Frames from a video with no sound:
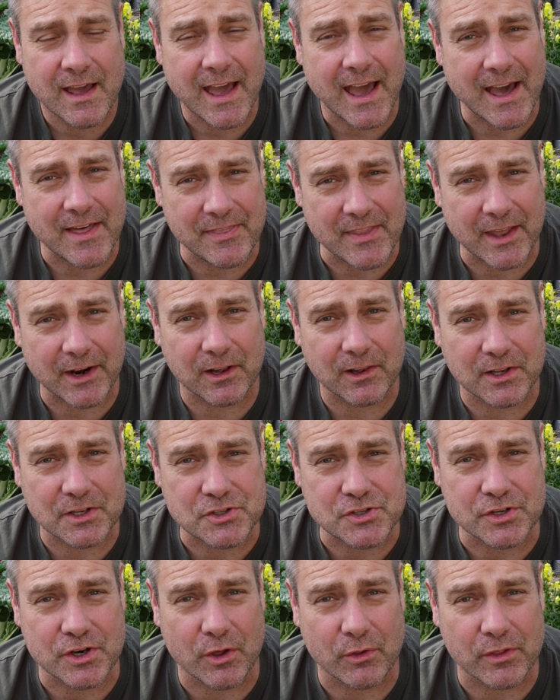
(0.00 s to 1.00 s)
and that'll
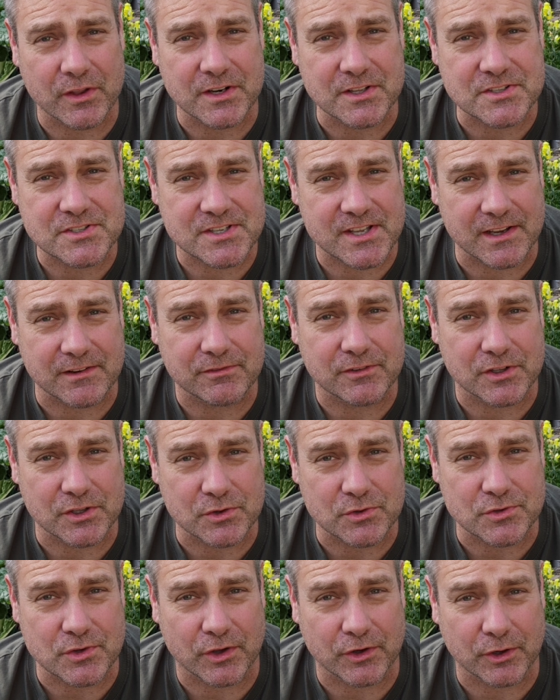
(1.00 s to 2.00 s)
let you know that it's safe to
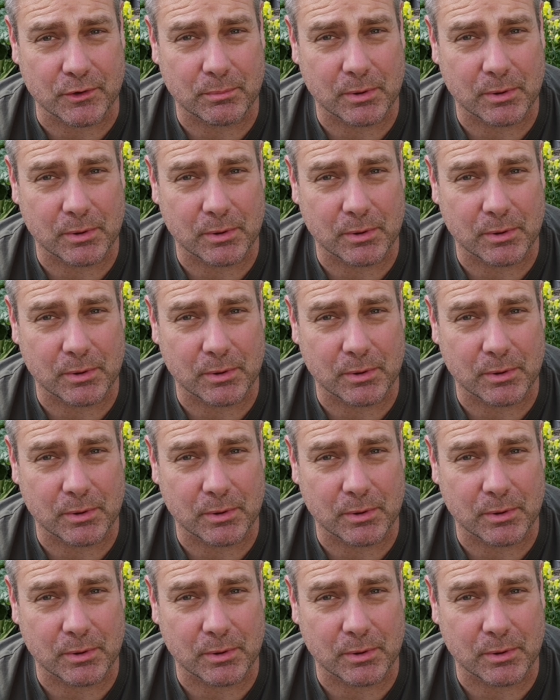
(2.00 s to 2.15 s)
use on your